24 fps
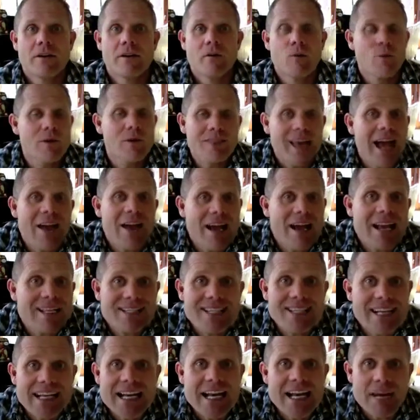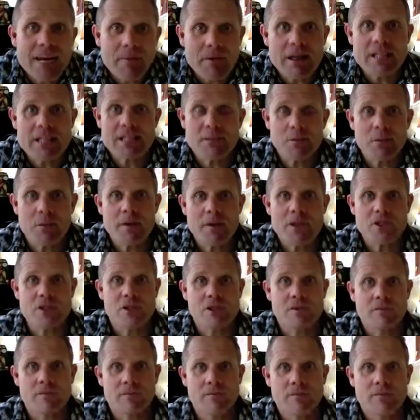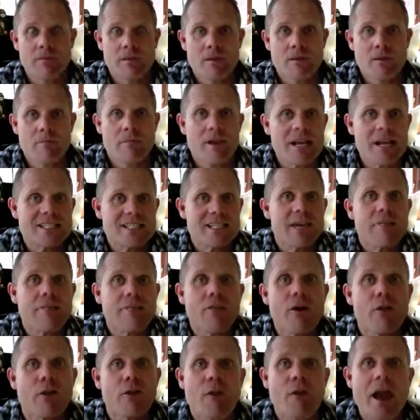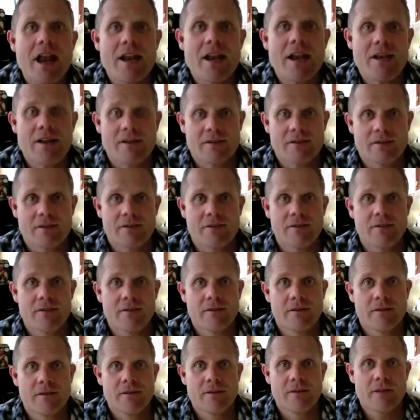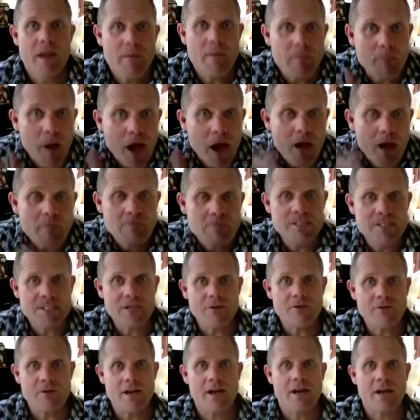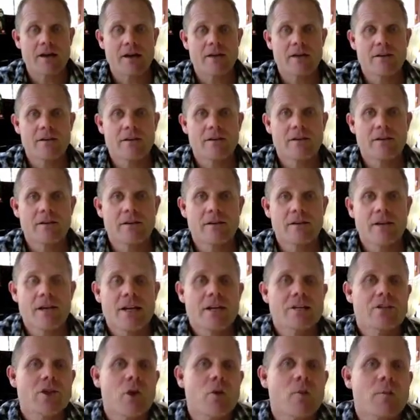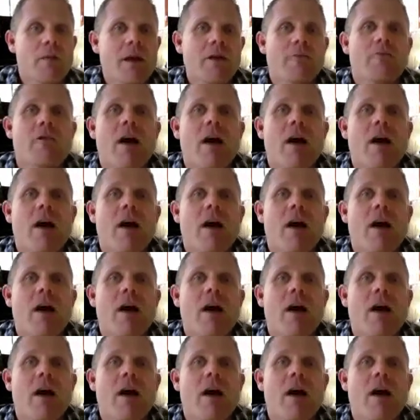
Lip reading: without asking anybody's permission. Because they felt threatened. They bombed Syria. So Mitt